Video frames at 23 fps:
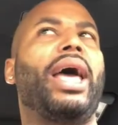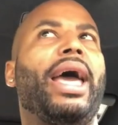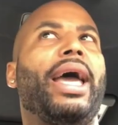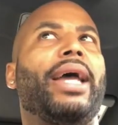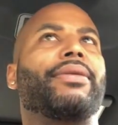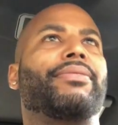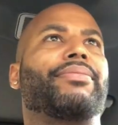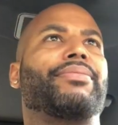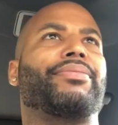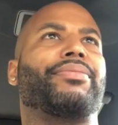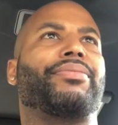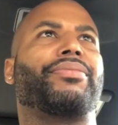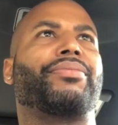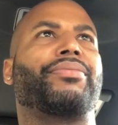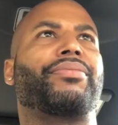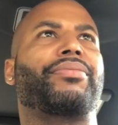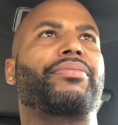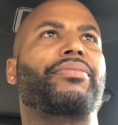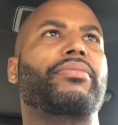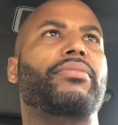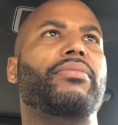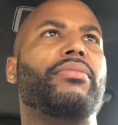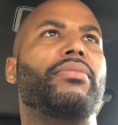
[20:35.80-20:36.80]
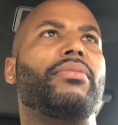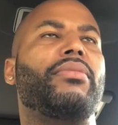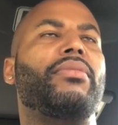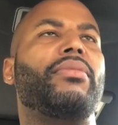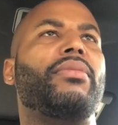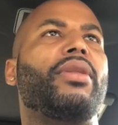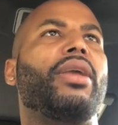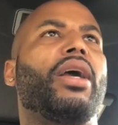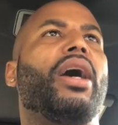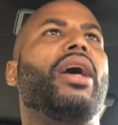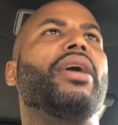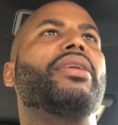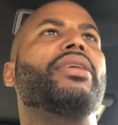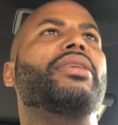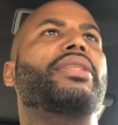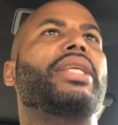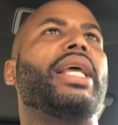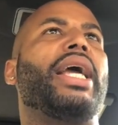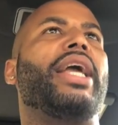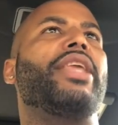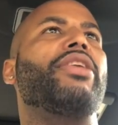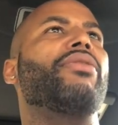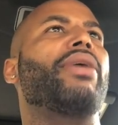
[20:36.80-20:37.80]
that,
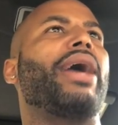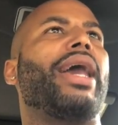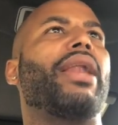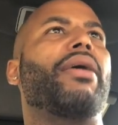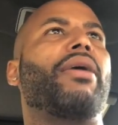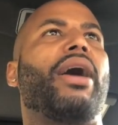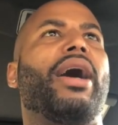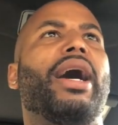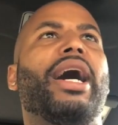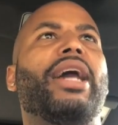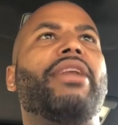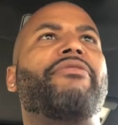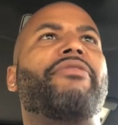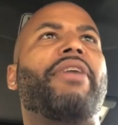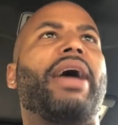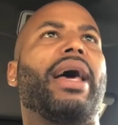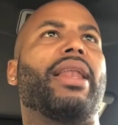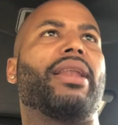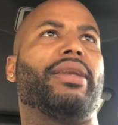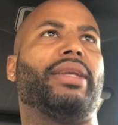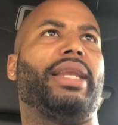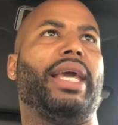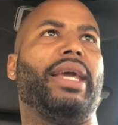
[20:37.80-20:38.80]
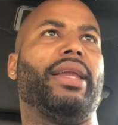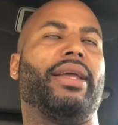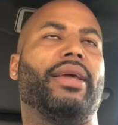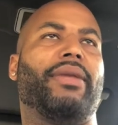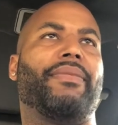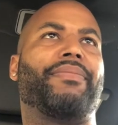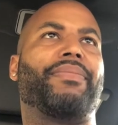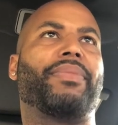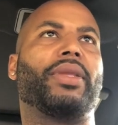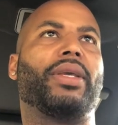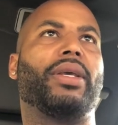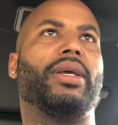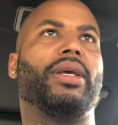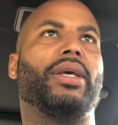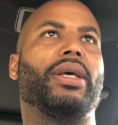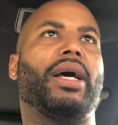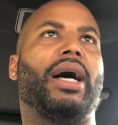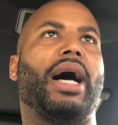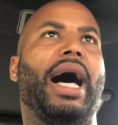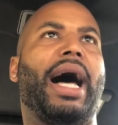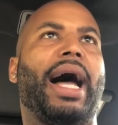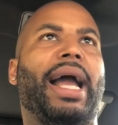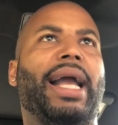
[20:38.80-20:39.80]
understand you gotta unvalidate it,
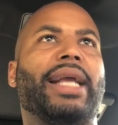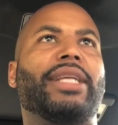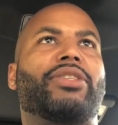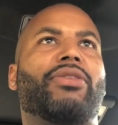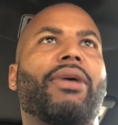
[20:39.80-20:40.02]
all right?